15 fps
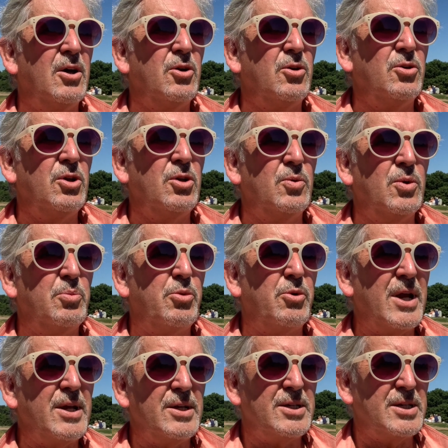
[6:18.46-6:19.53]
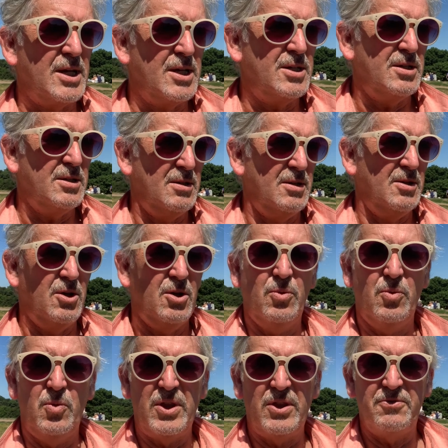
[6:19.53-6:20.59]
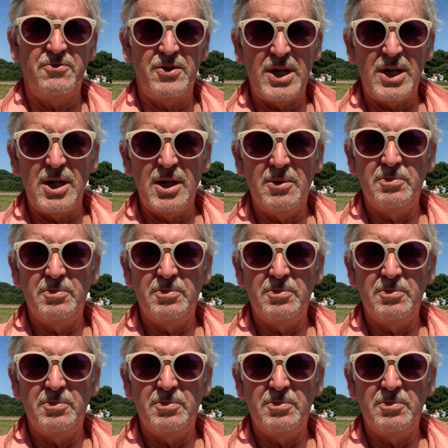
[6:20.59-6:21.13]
you were branded with a V.